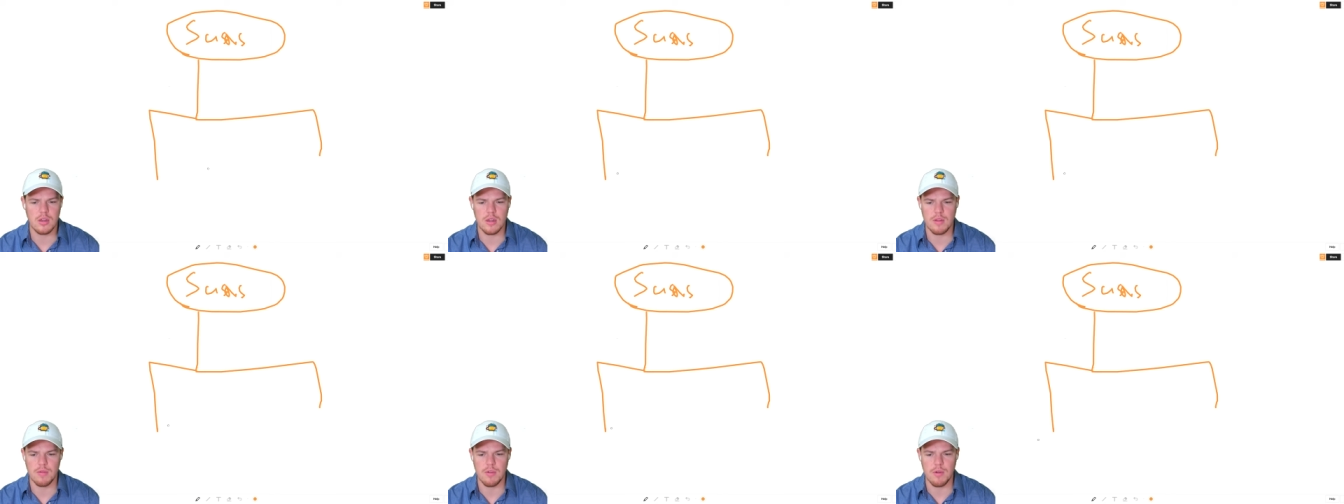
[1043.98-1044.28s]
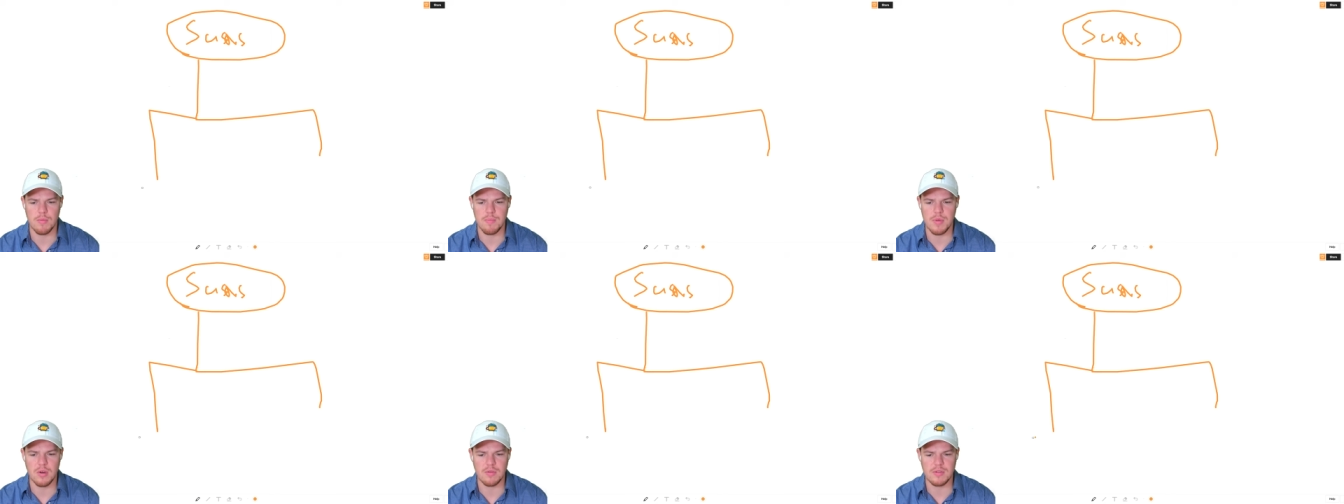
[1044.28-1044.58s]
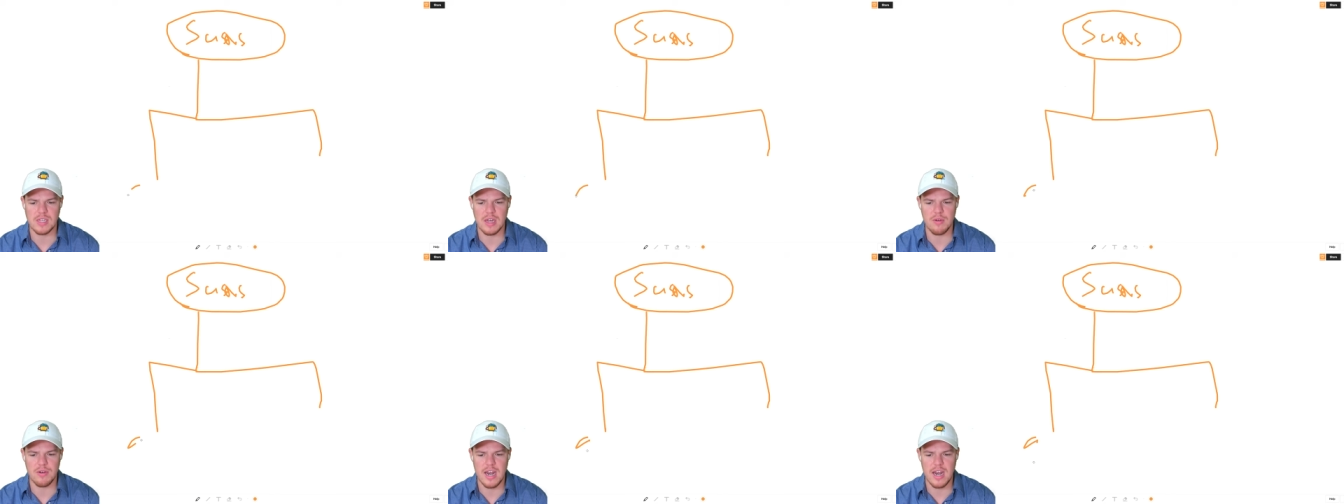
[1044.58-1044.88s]
They built
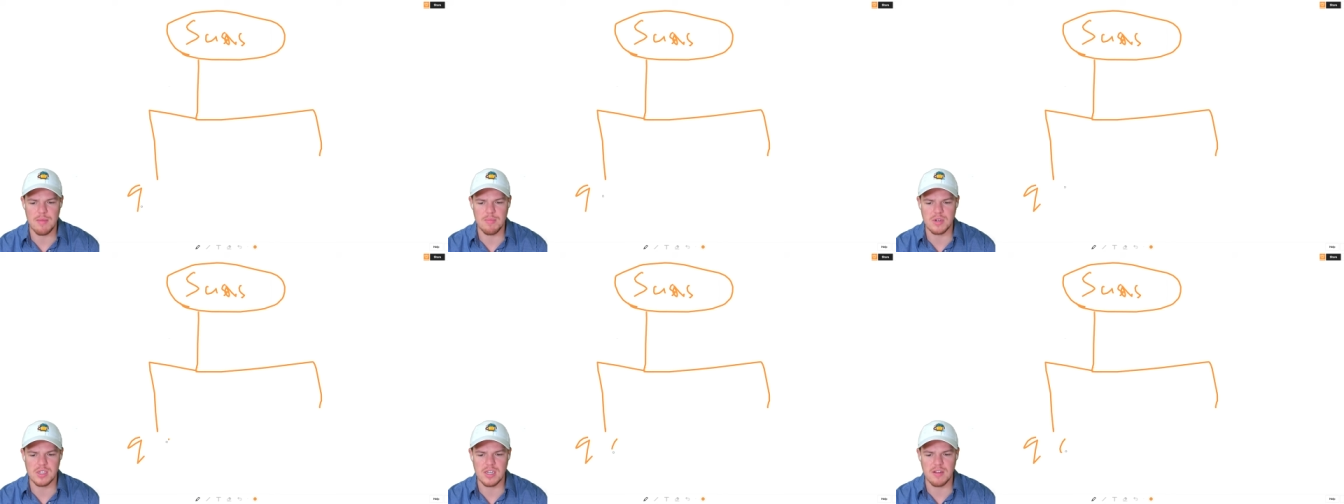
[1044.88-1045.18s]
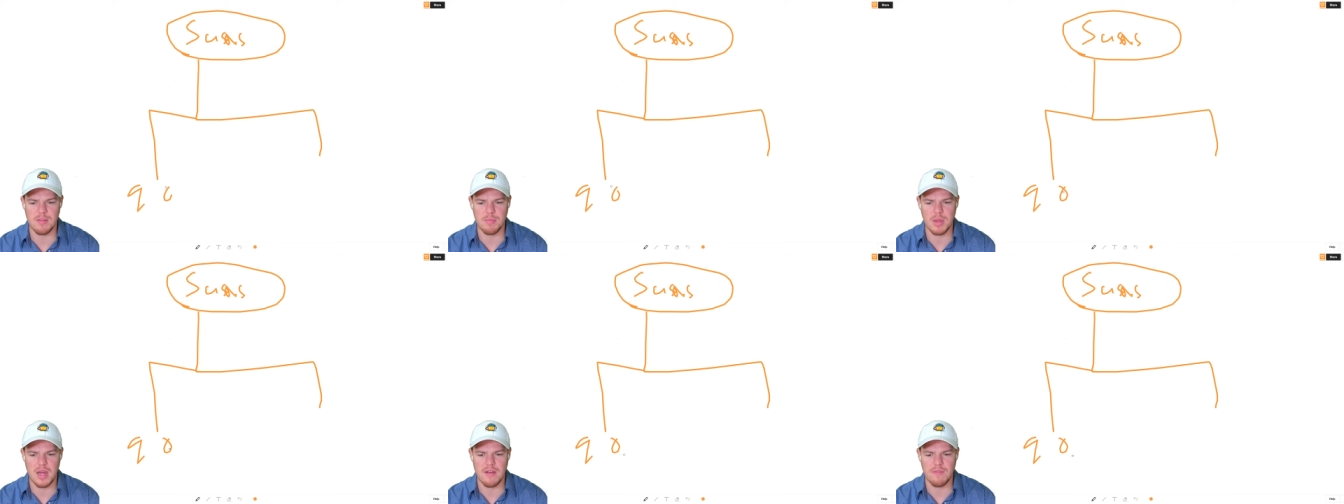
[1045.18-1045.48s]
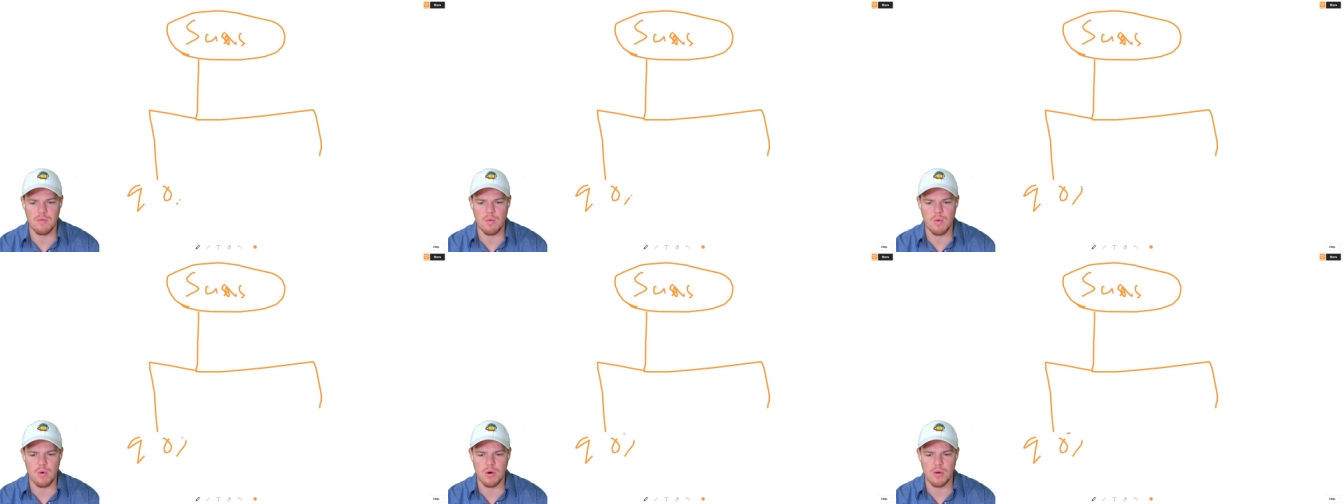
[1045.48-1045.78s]
out 90% of the
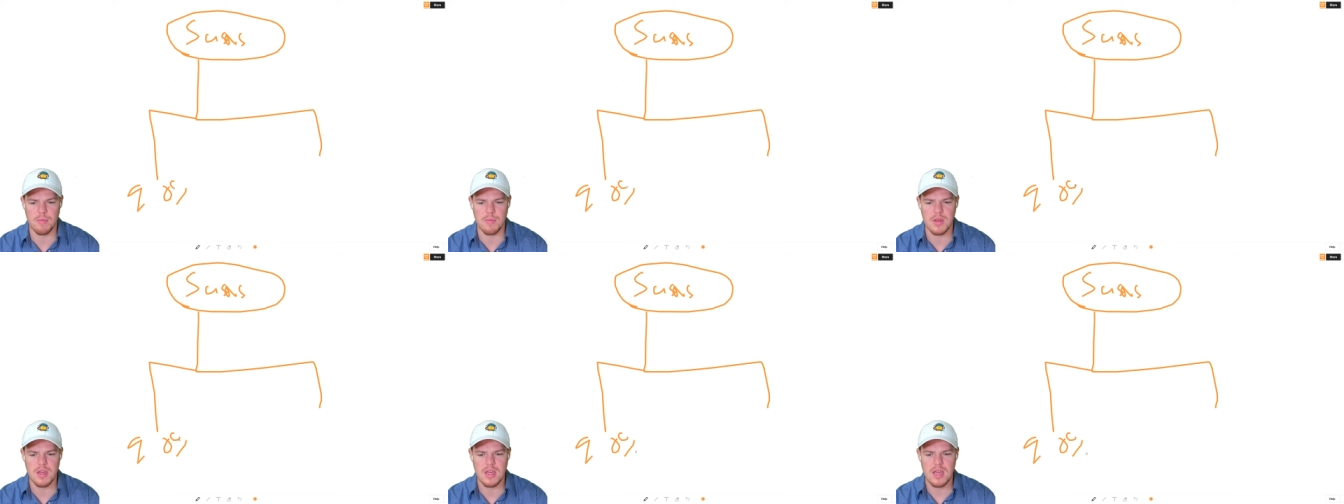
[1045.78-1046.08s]
platform.